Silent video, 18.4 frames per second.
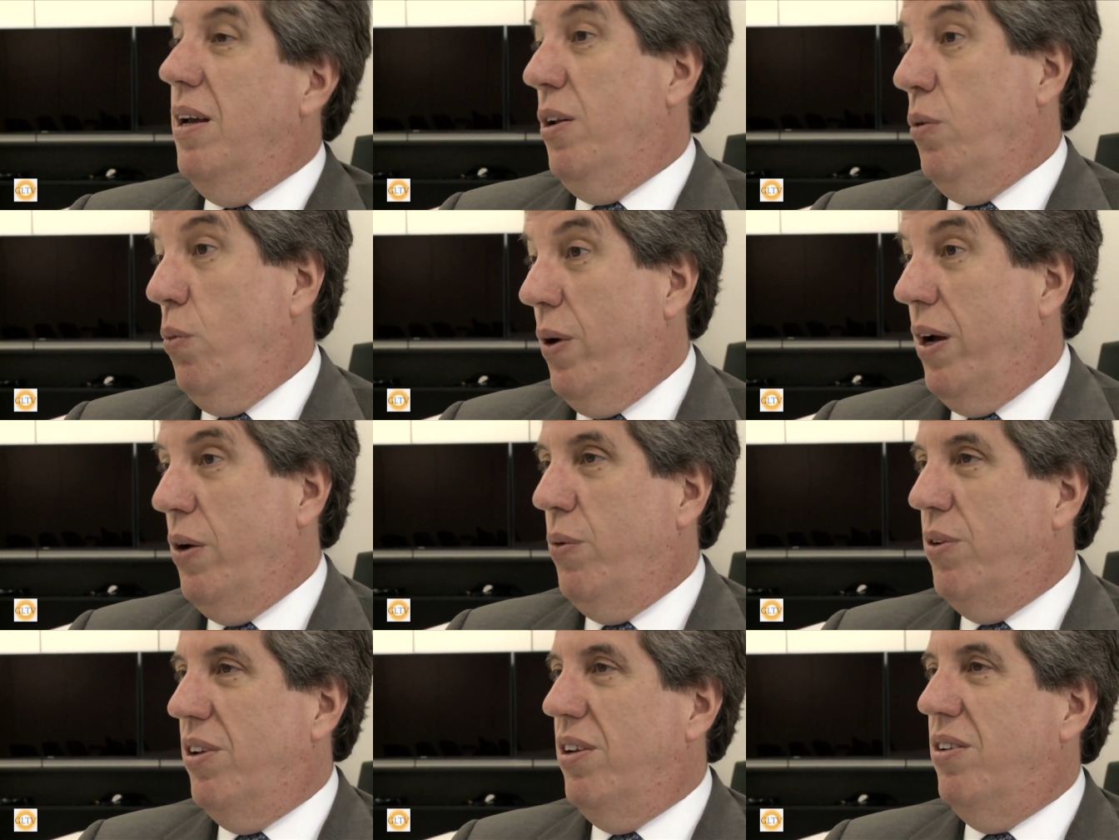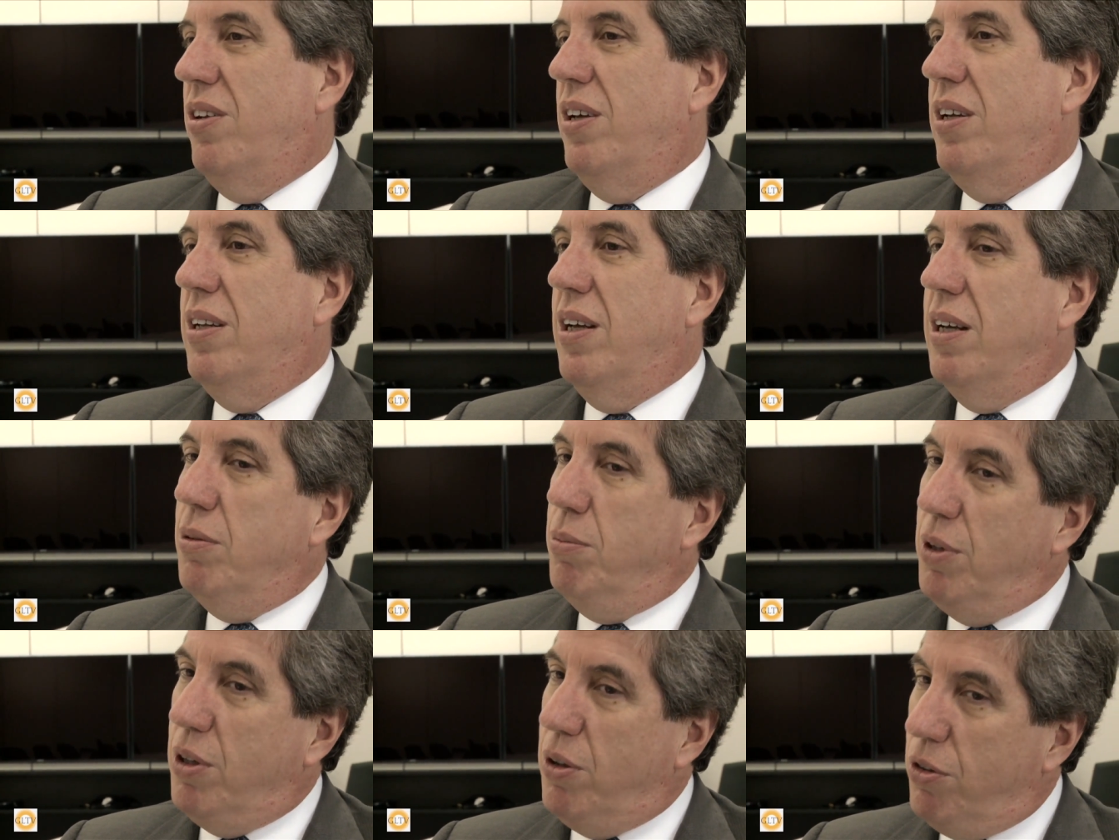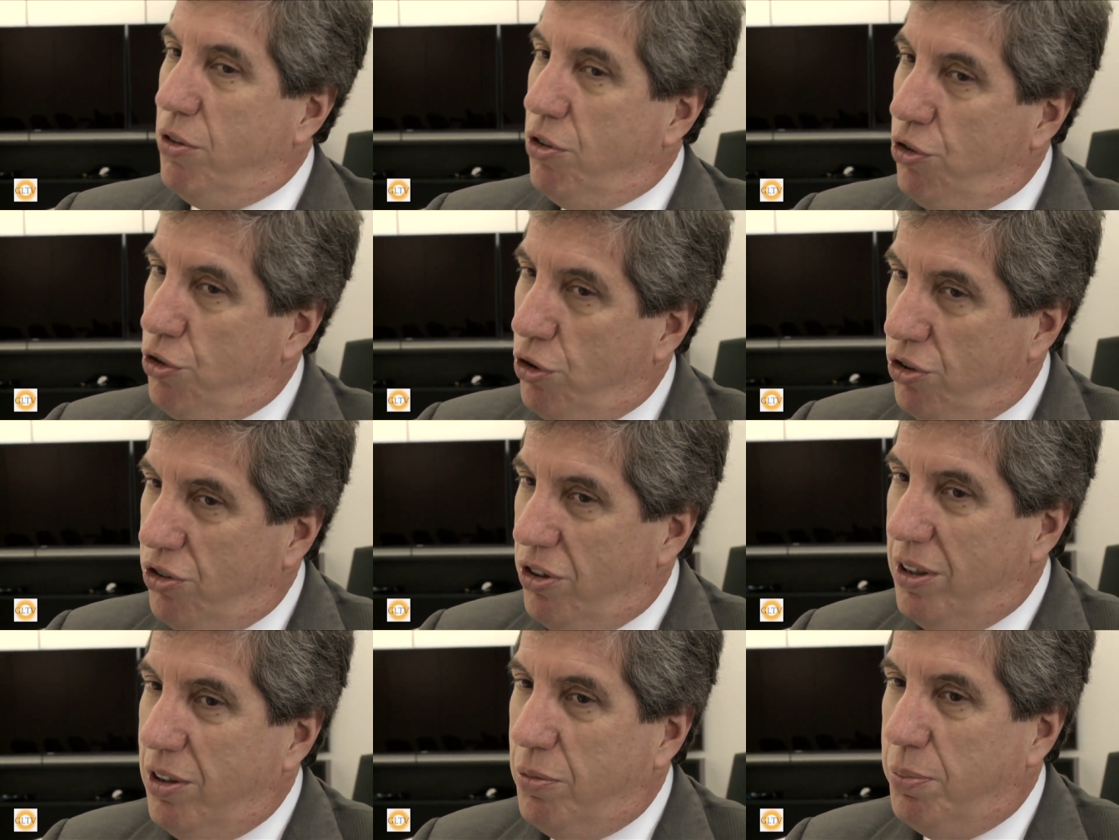And why was I saying that? Because
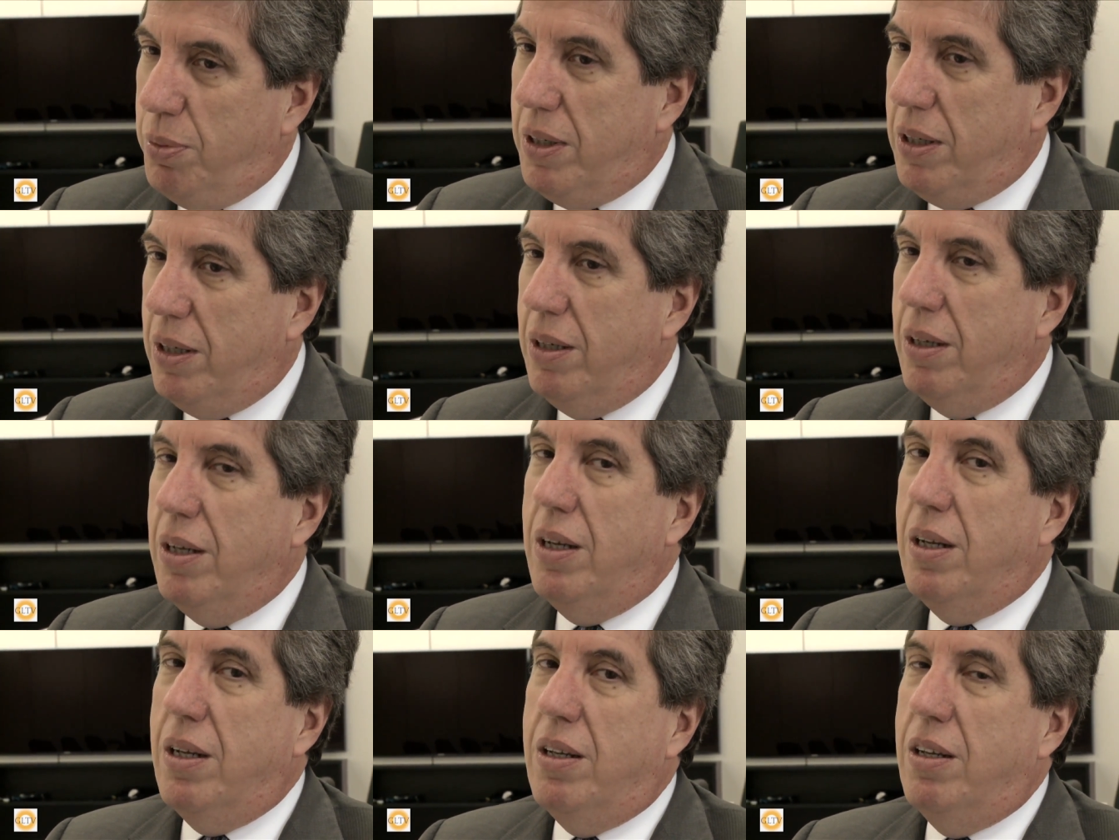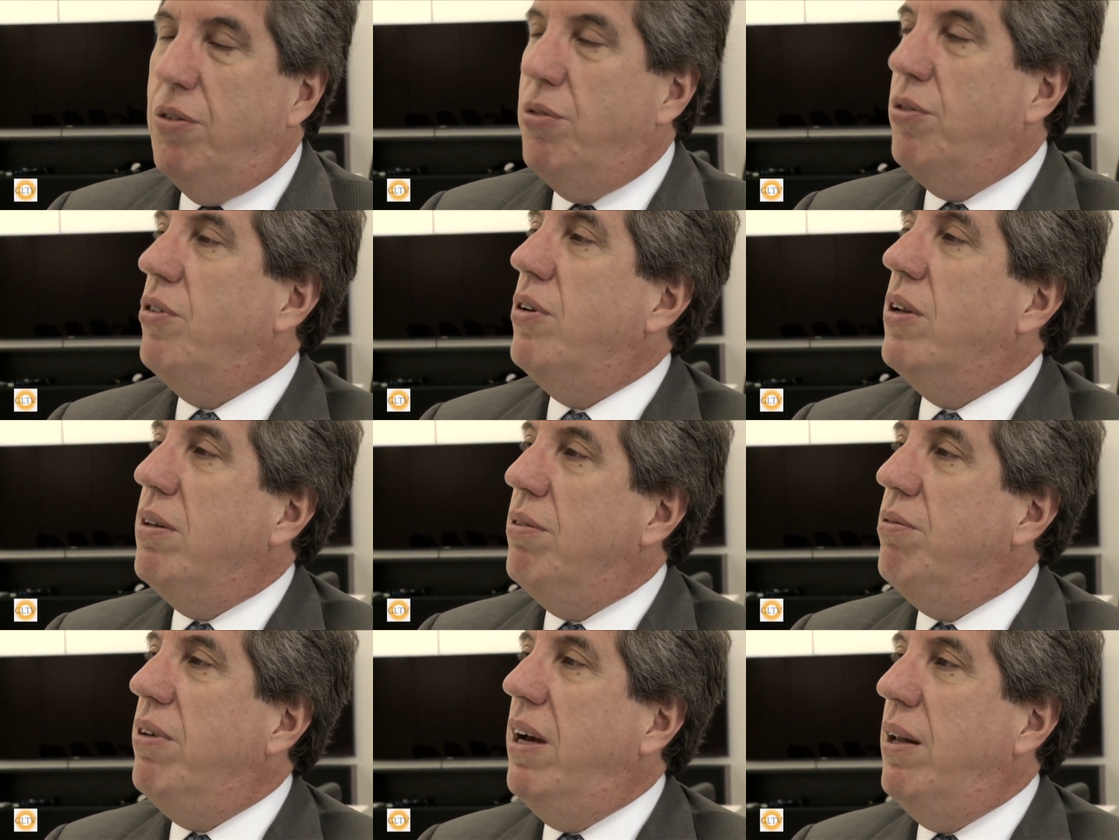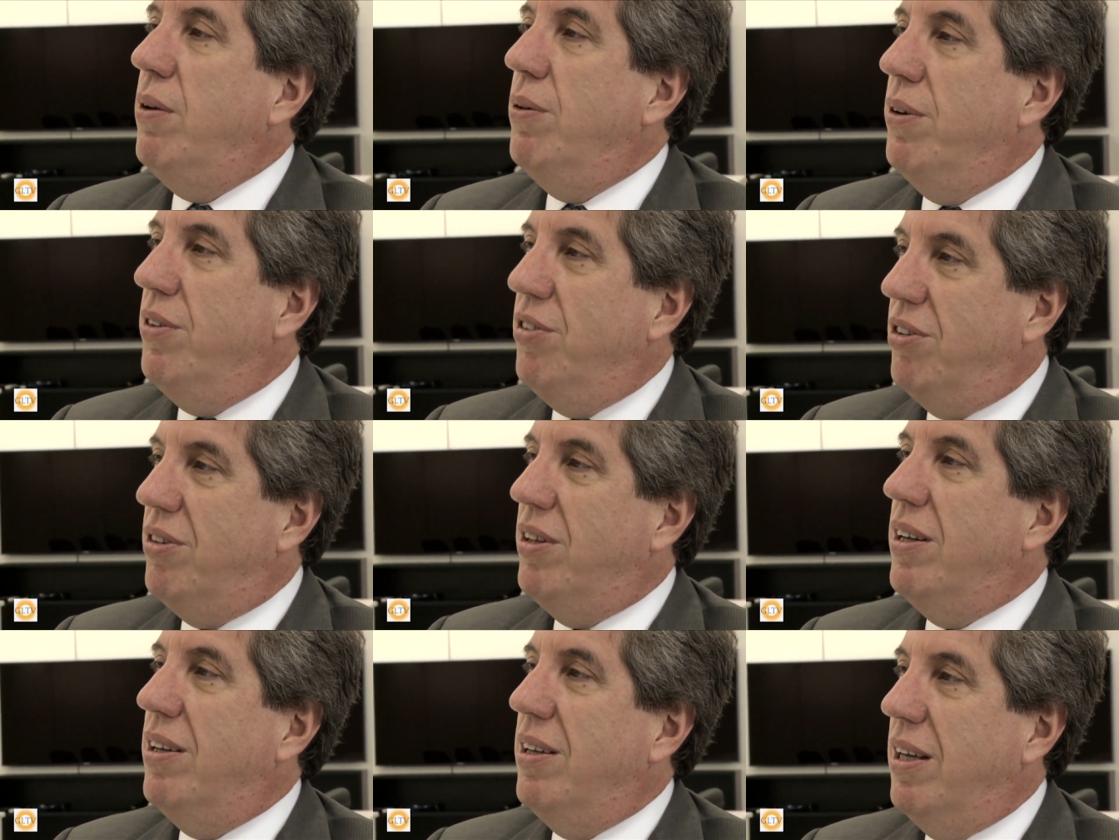socially speaking, this was not a value.
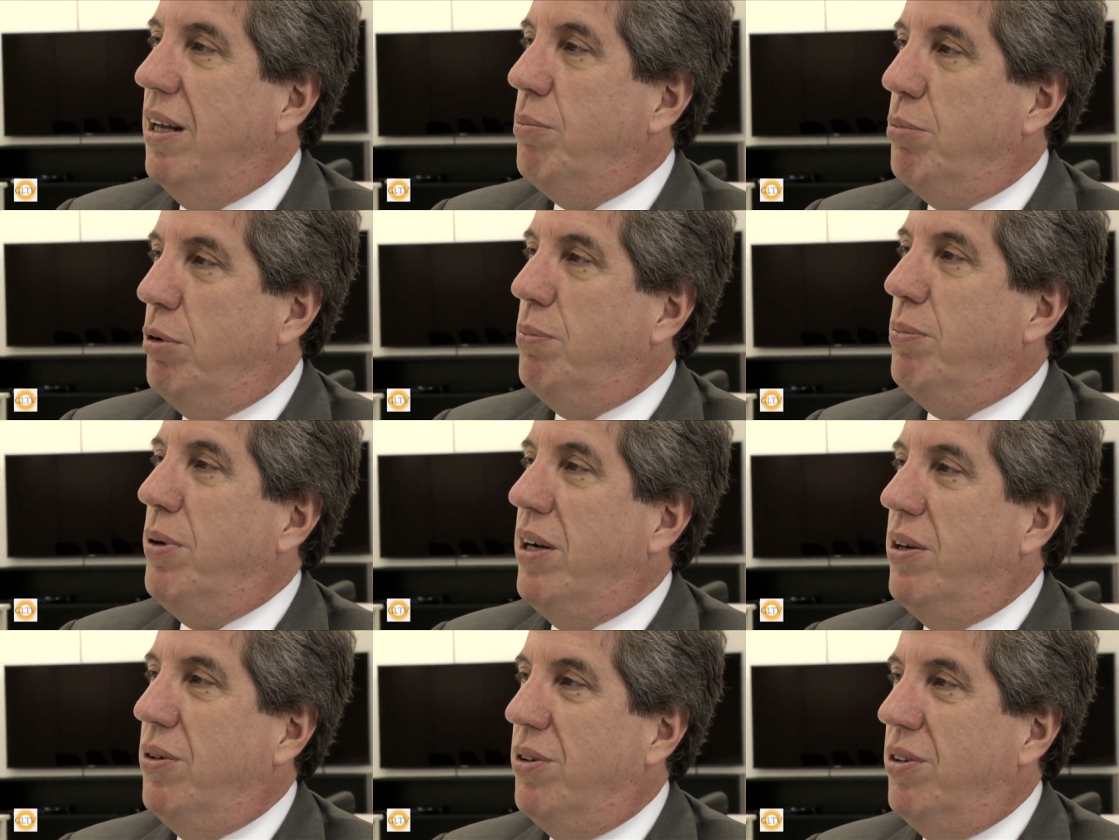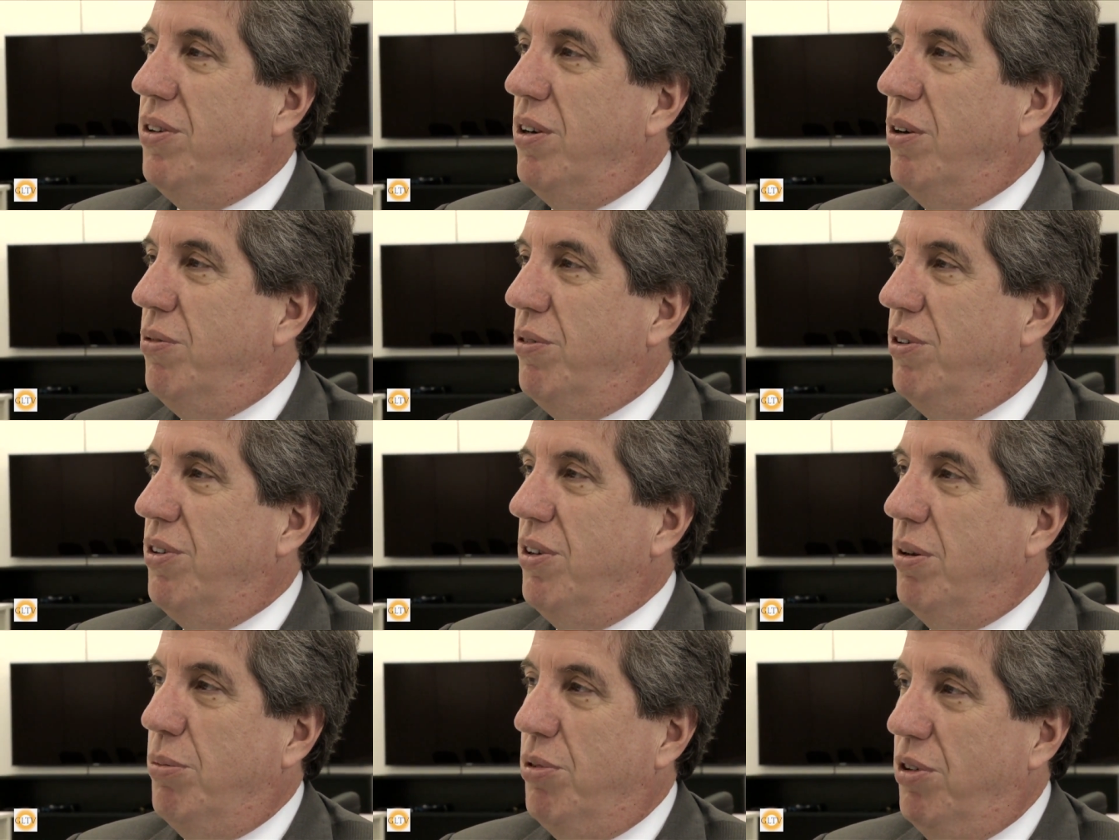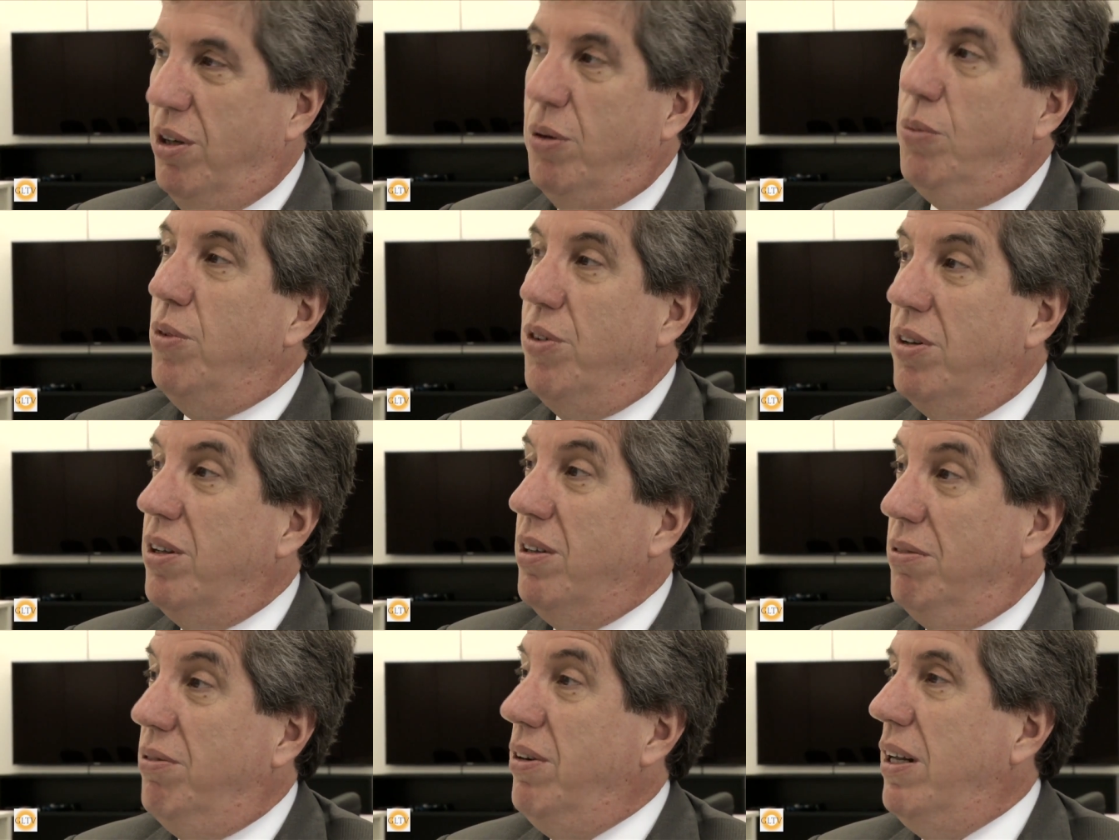Studying and preparing yourself for something was
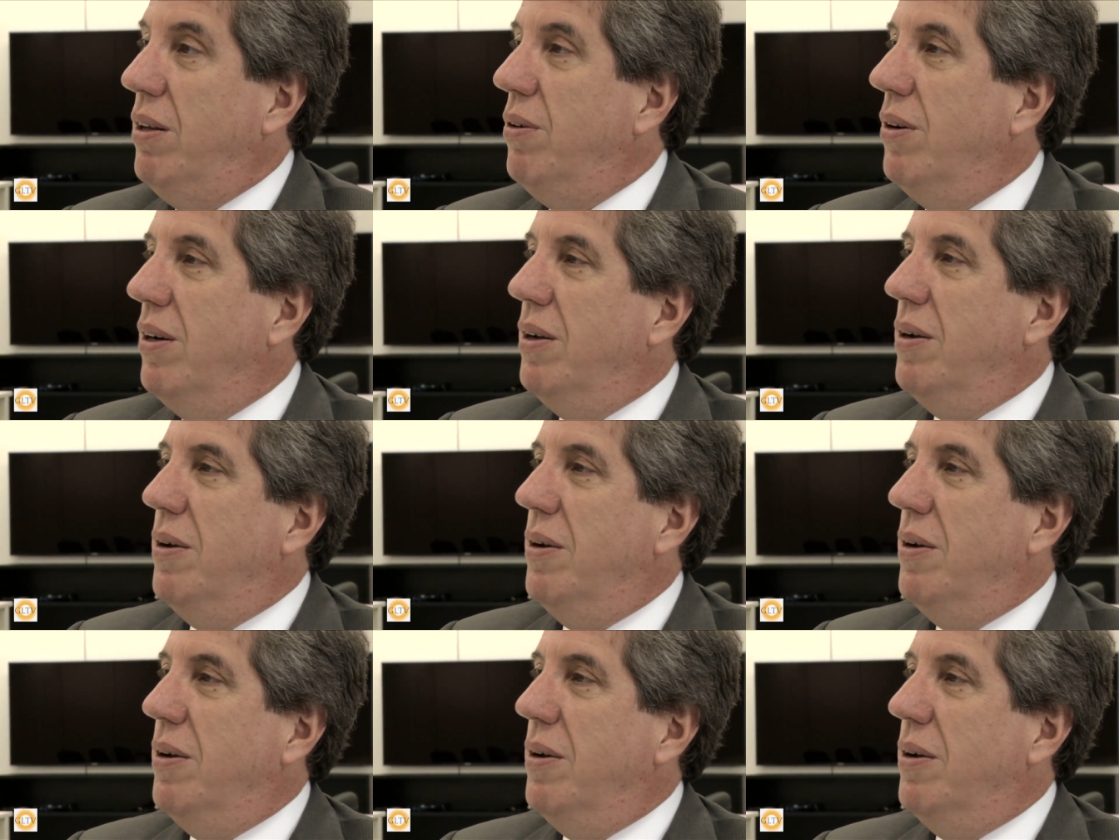not a value.